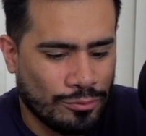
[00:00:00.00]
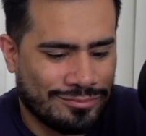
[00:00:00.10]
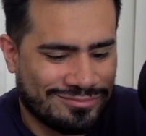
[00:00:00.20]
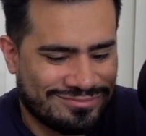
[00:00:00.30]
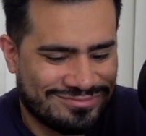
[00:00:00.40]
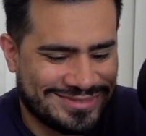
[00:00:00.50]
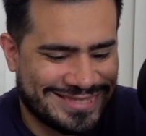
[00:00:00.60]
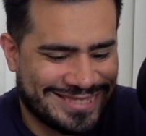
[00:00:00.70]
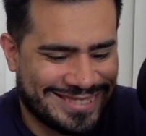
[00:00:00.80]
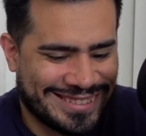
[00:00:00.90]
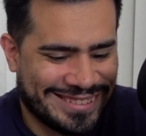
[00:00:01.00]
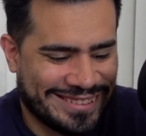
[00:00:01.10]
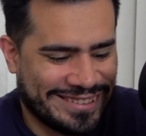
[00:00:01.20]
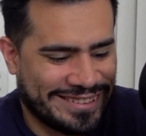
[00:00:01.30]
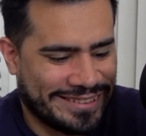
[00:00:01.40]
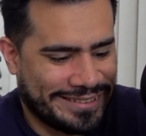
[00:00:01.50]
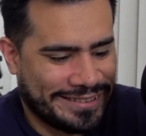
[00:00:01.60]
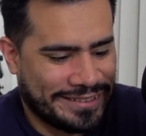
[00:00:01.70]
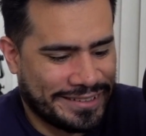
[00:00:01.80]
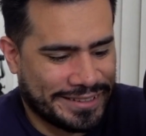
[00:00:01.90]

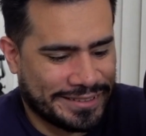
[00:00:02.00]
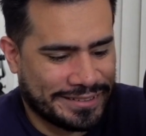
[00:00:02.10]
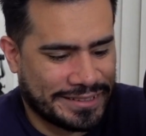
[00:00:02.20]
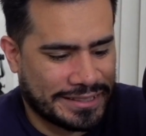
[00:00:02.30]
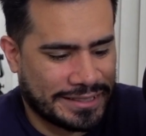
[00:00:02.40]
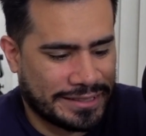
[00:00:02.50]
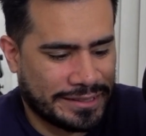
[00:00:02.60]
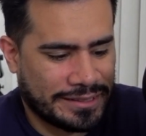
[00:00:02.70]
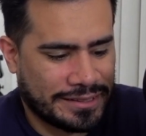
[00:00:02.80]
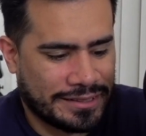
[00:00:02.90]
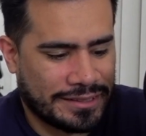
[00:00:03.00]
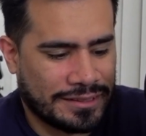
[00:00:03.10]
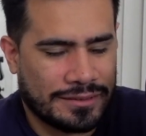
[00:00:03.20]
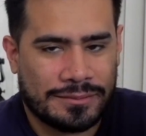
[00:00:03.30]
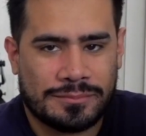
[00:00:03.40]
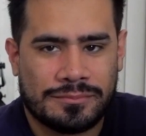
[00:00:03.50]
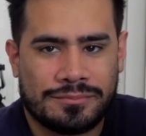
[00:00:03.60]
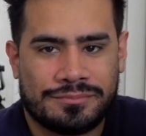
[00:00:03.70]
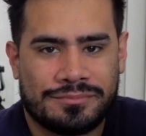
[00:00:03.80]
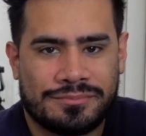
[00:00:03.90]

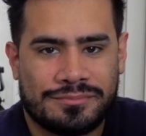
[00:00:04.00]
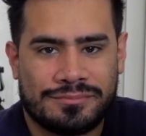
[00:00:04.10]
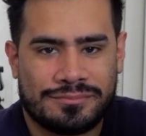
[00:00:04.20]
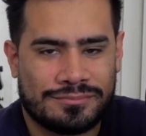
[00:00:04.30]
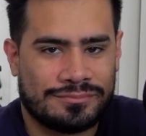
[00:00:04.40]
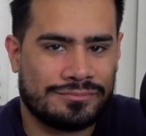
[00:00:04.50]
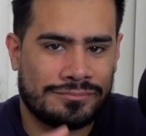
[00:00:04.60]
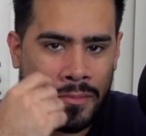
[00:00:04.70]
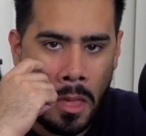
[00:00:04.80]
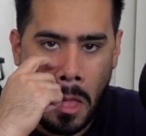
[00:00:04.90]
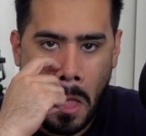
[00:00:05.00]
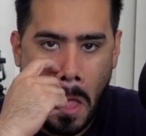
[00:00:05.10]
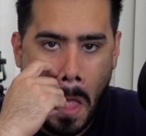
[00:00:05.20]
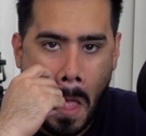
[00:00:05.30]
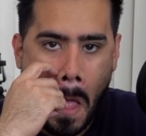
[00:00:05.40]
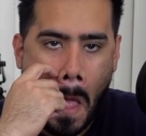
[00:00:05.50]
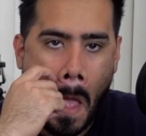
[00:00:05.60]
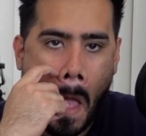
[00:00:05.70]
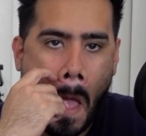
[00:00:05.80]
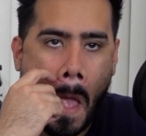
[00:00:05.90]

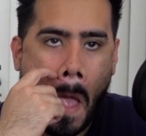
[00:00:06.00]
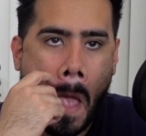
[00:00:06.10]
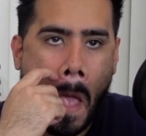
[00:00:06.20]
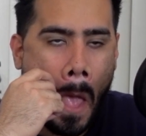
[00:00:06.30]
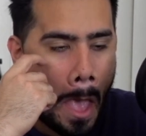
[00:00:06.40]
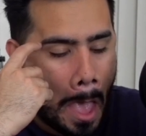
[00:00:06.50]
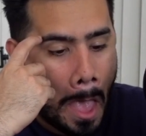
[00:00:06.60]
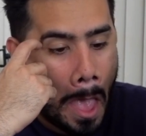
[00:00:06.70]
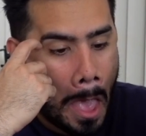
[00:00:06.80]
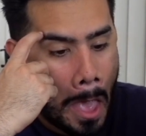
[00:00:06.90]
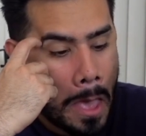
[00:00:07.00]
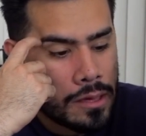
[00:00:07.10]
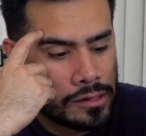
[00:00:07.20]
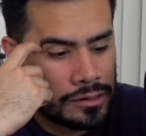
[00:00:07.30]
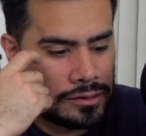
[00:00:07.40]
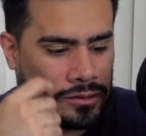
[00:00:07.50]
The person shown says nothing.